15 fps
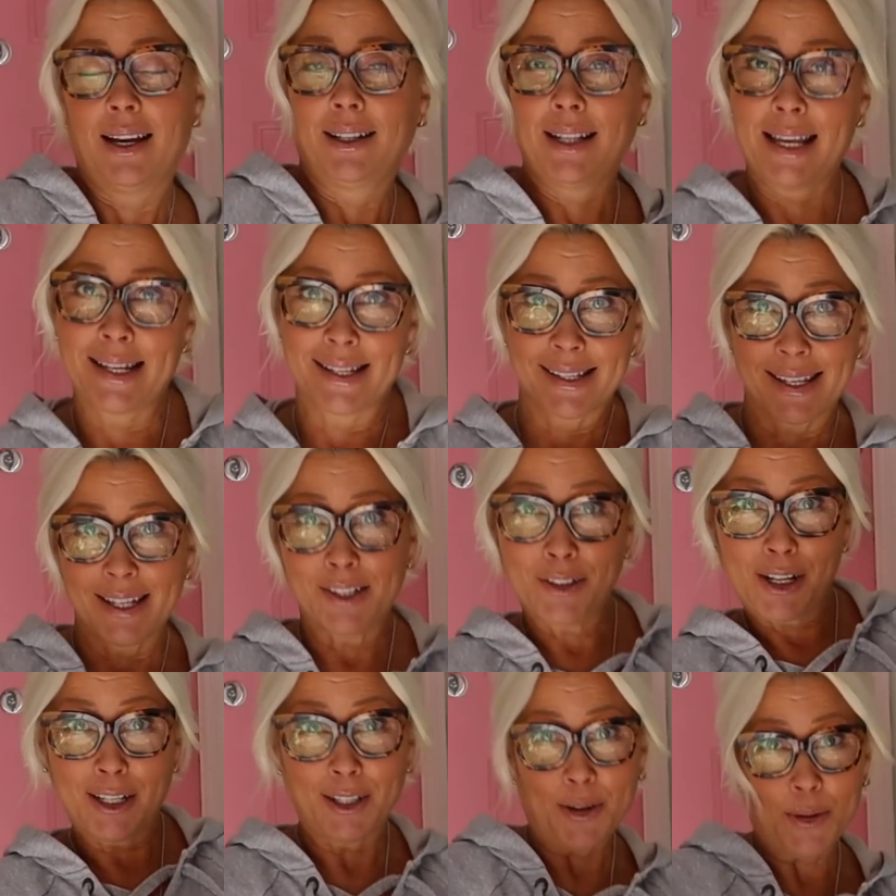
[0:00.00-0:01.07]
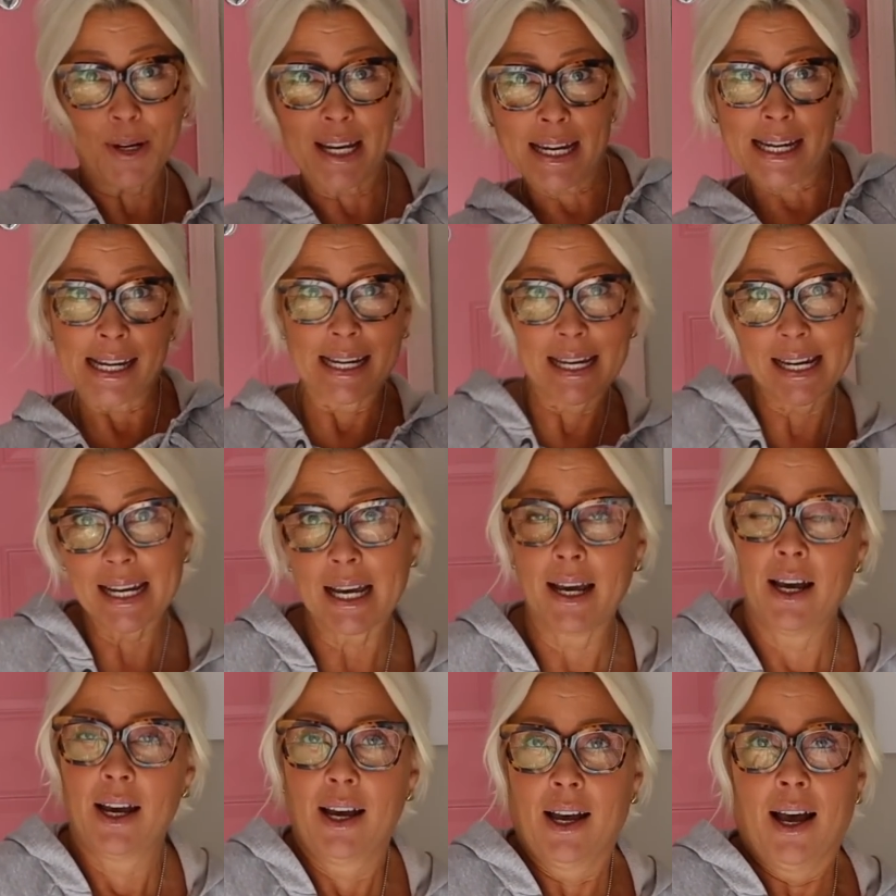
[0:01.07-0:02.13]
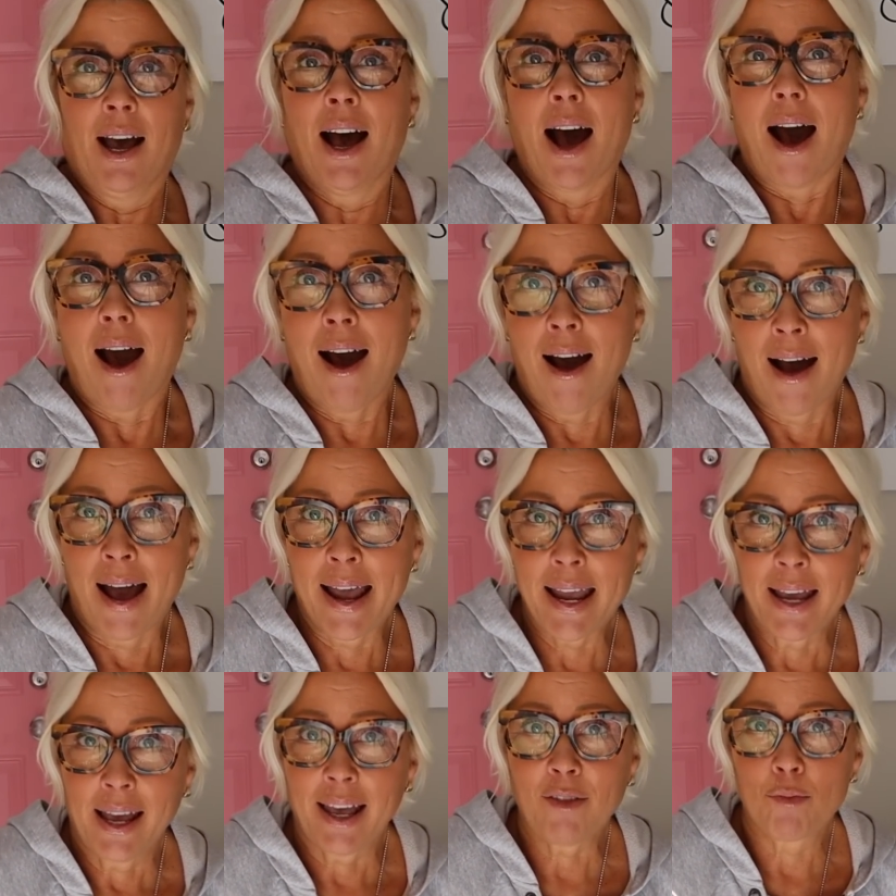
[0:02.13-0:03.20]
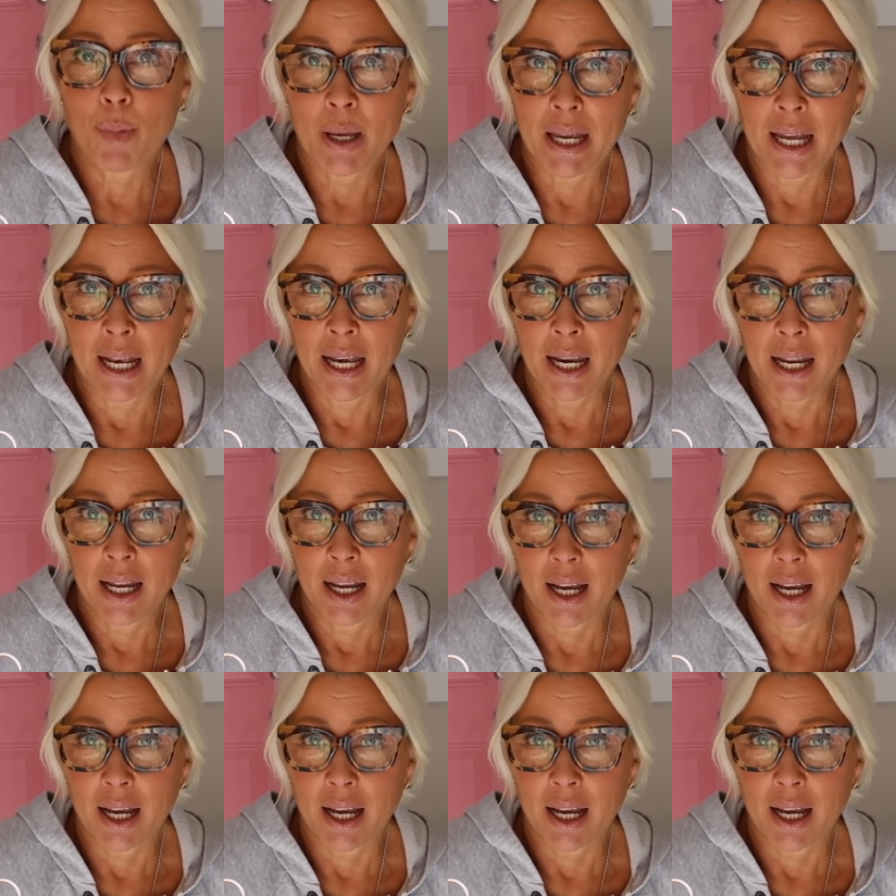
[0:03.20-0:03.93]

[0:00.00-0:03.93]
Glaze kiln loading. I have been,